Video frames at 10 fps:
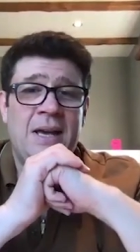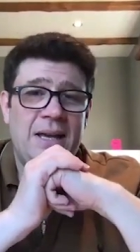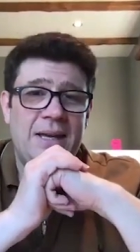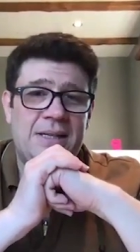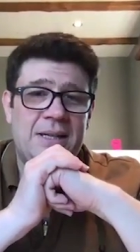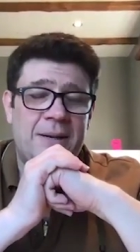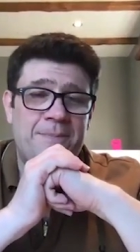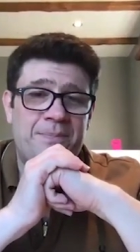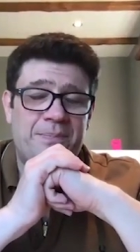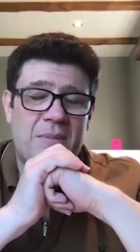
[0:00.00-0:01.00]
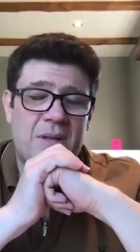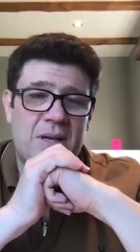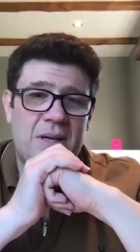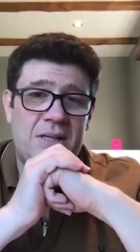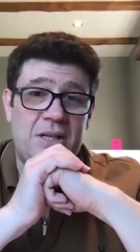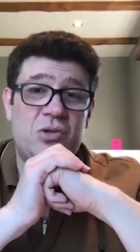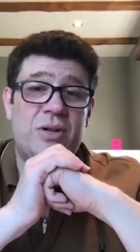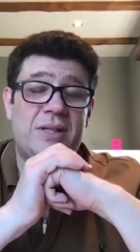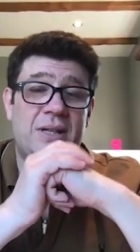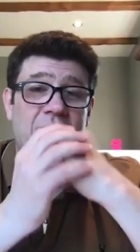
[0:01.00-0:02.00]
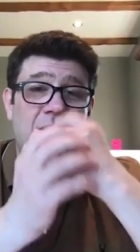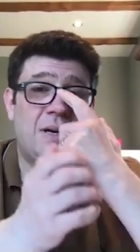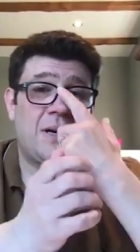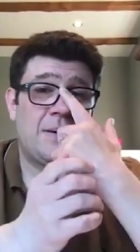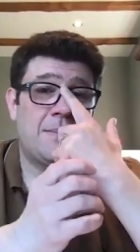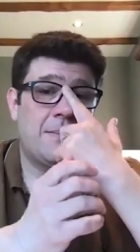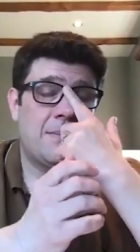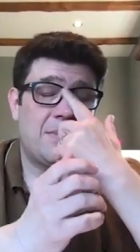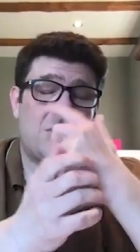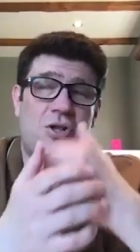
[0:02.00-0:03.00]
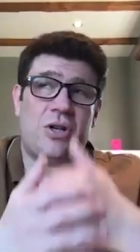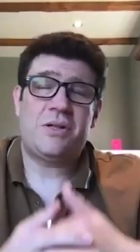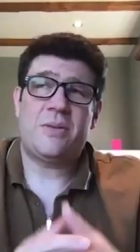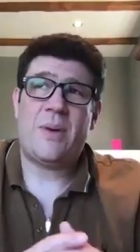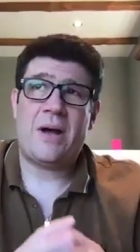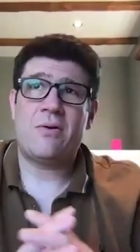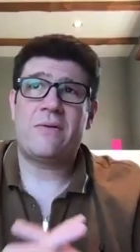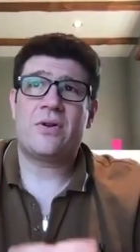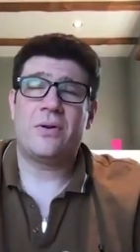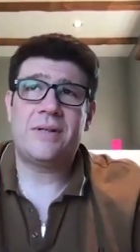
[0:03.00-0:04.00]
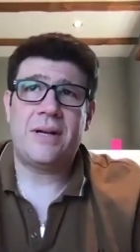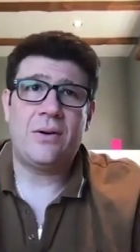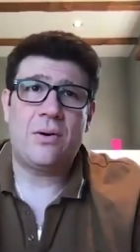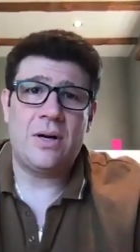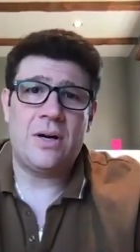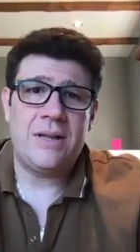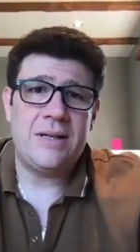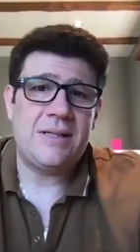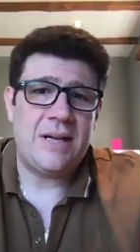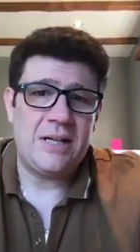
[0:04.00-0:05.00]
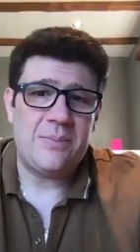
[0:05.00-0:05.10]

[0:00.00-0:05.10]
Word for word: It's um, it's interesting that um, just shows the power of content online these days.